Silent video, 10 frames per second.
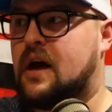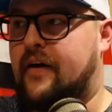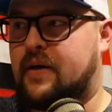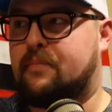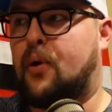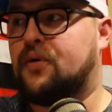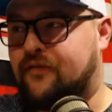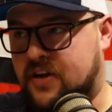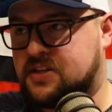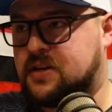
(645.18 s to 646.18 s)
I think both
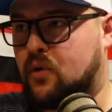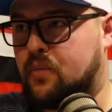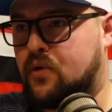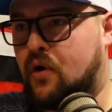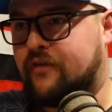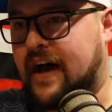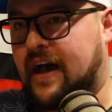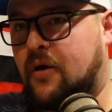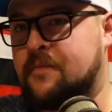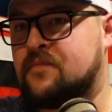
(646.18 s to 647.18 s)
fit a similar
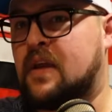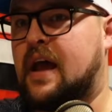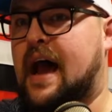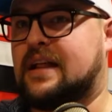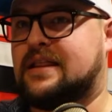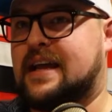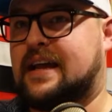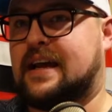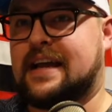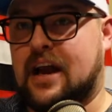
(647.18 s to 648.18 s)
profile. I
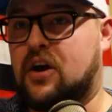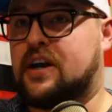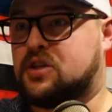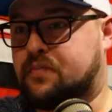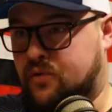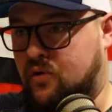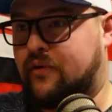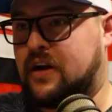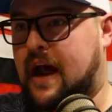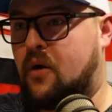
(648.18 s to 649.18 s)
think Guerin has
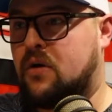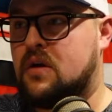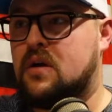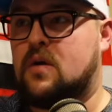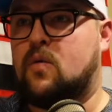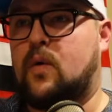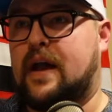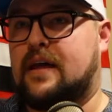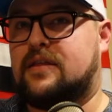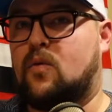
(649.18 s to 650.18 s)
proven now
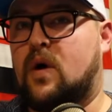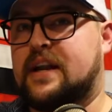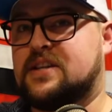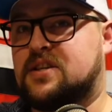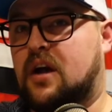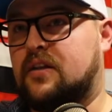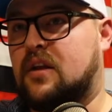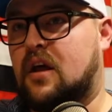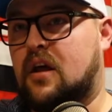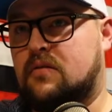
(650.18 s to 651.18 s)
with what he's done
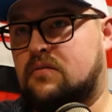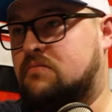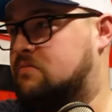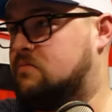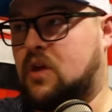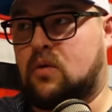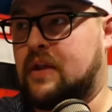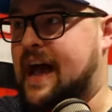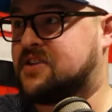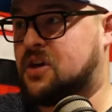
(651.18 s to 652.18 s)

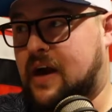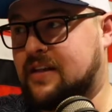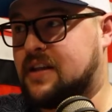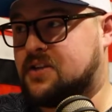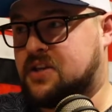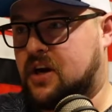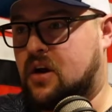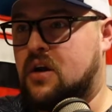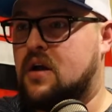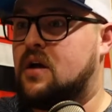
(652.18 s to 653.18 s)
last year and this
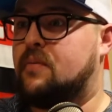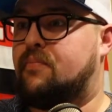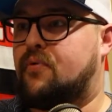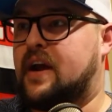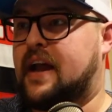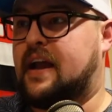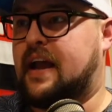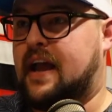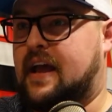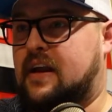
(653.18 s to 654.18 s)
year, bringing
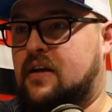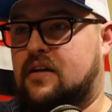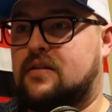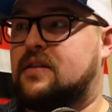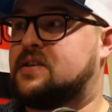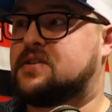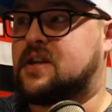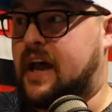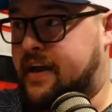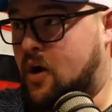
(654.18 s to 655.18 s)
in the
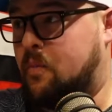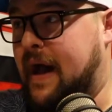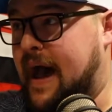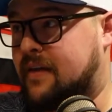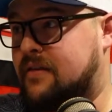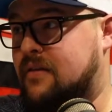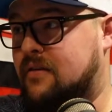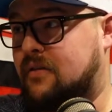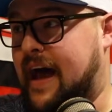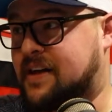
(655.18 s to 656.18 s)
psychopath
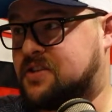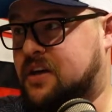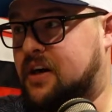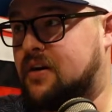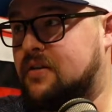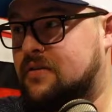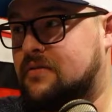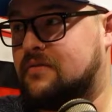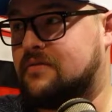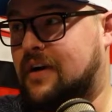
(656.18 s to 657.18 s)
last year,
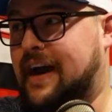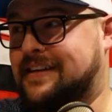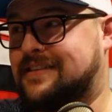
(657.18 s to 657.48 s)
right?